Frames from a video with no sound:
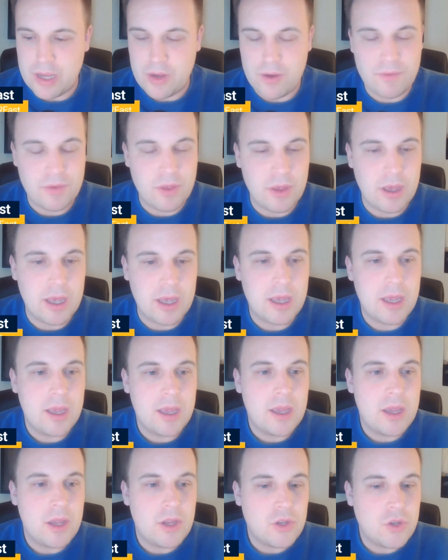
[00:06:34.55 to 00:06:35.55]
You have the,
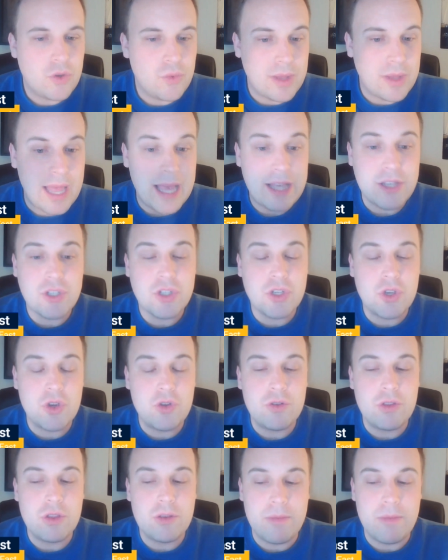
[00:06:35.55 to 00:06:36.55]
do we like
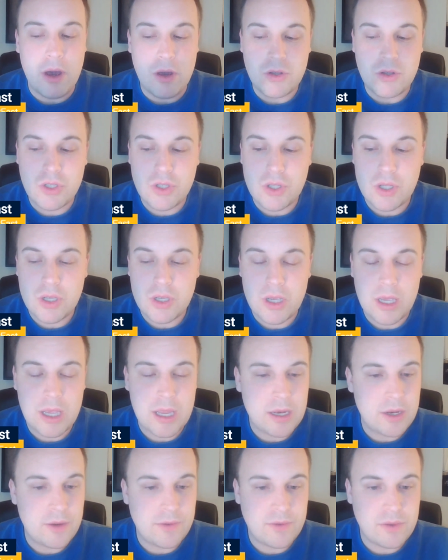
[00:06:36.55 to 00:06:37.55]
Scoot the most?
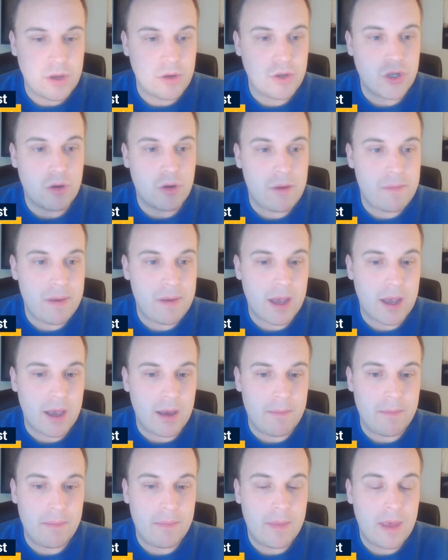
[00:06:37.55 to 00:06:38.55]
And if so, should we pick
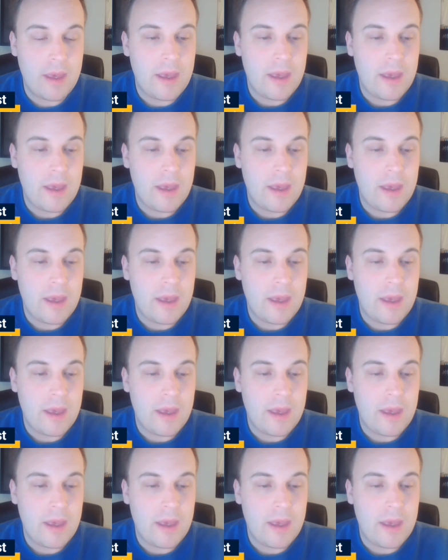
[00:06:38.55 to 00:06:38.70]
him?